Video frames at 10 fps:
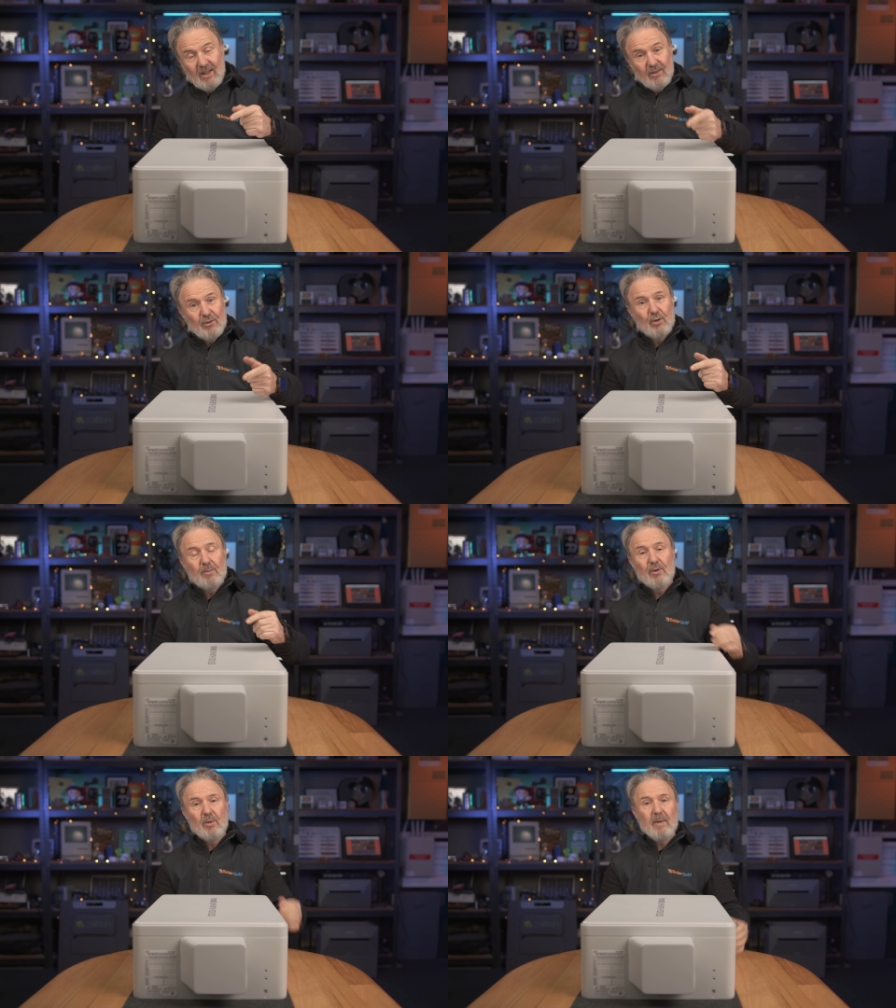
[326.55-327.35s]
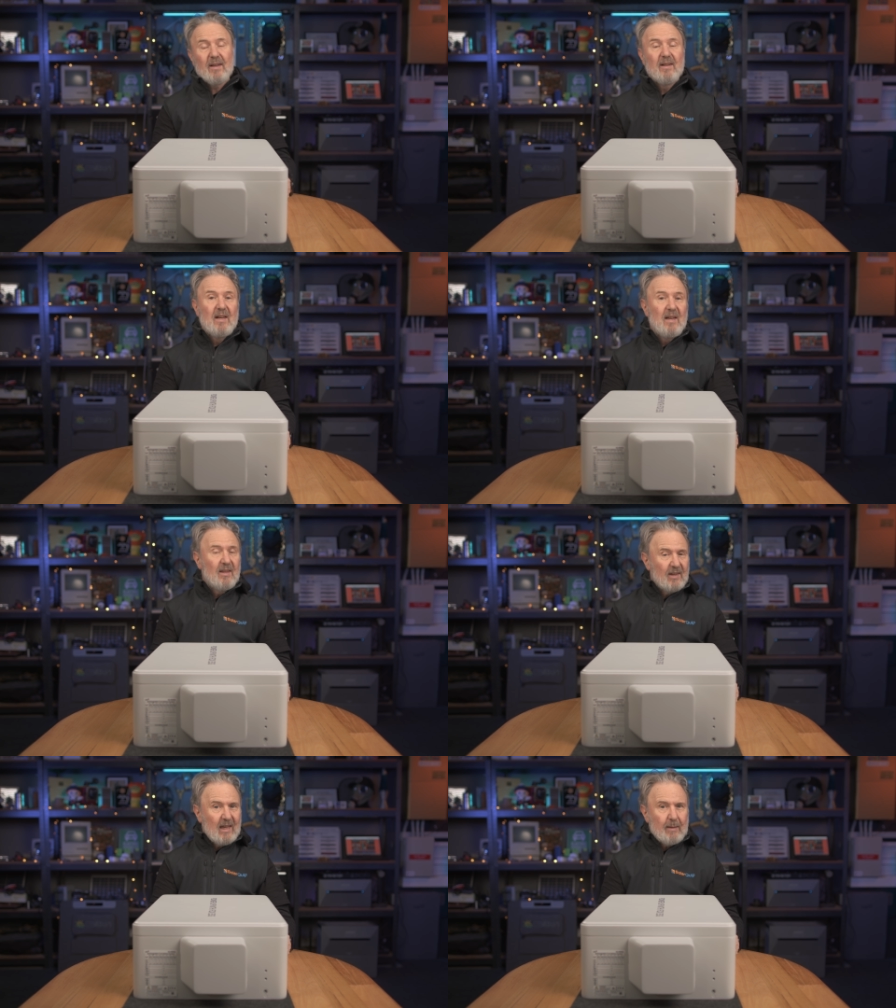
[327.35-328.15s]
I'll talk more about
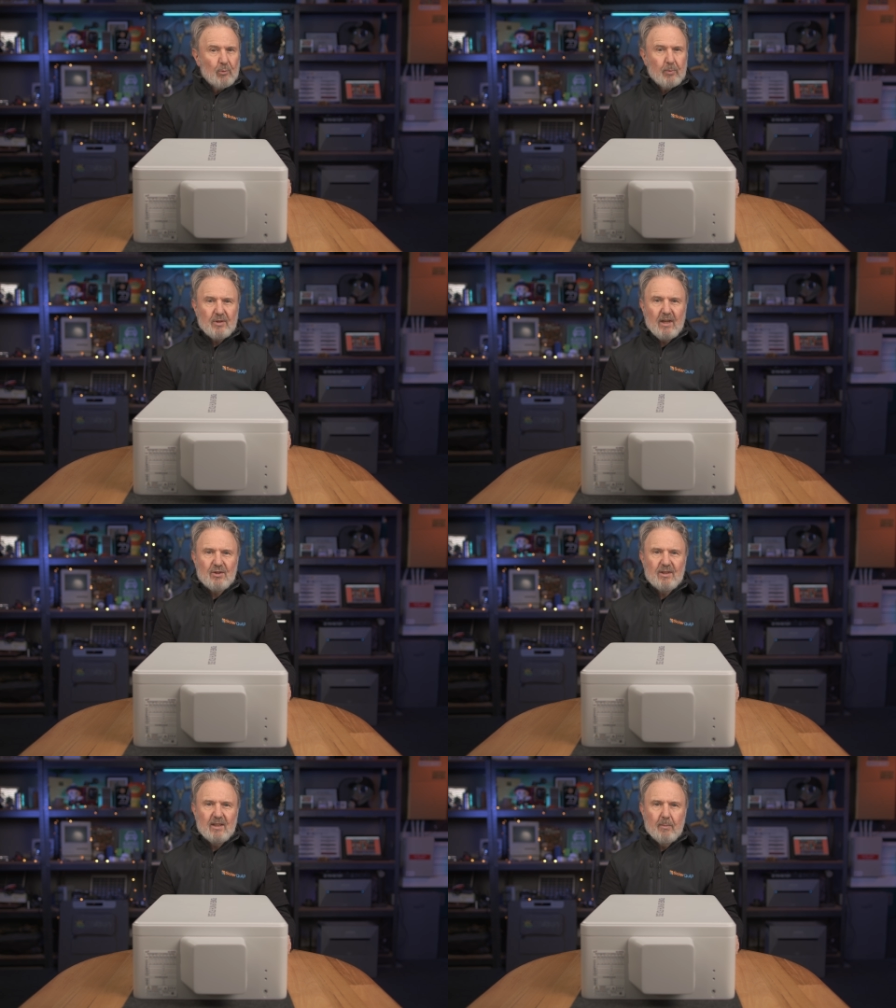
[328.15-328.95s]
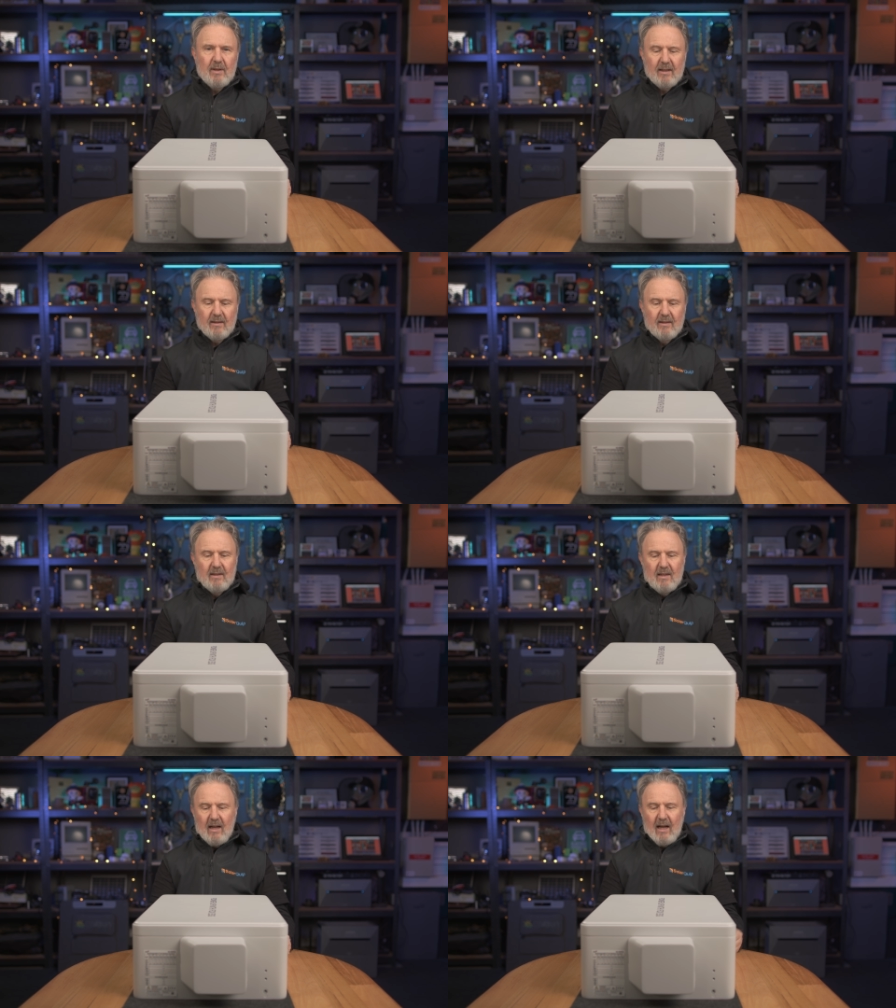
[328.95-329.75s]
the cable protection in a minute.
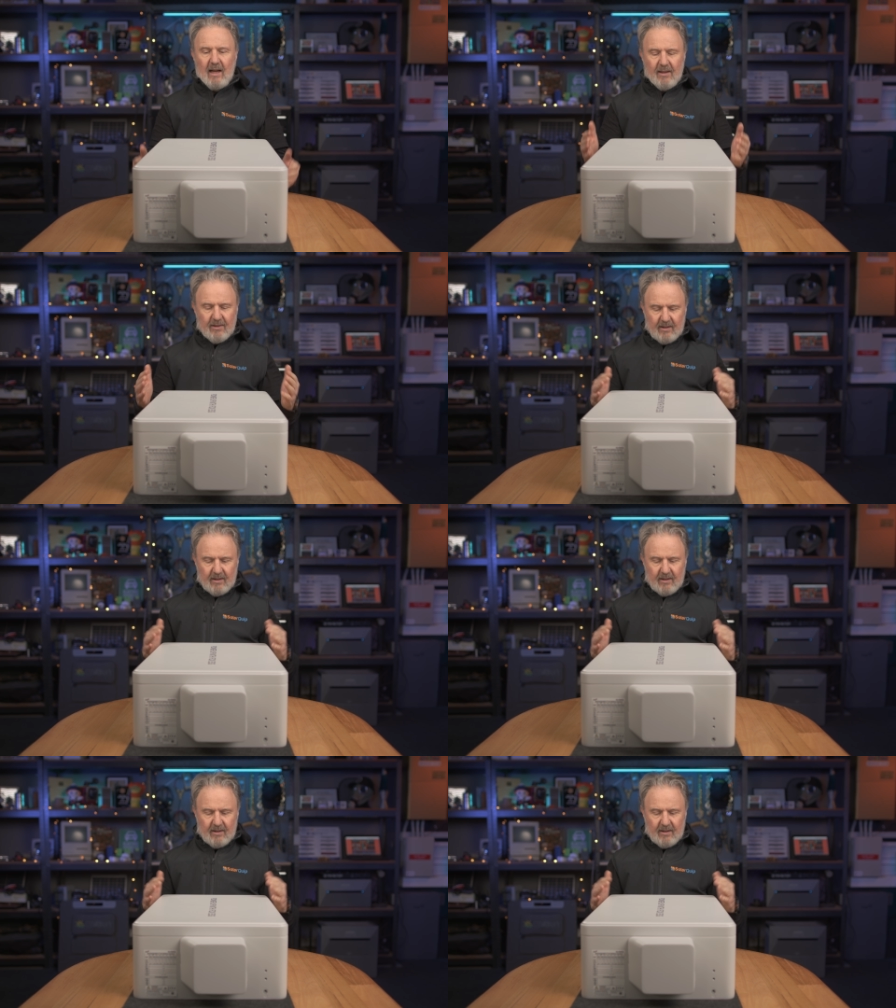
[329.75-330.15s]
Uh,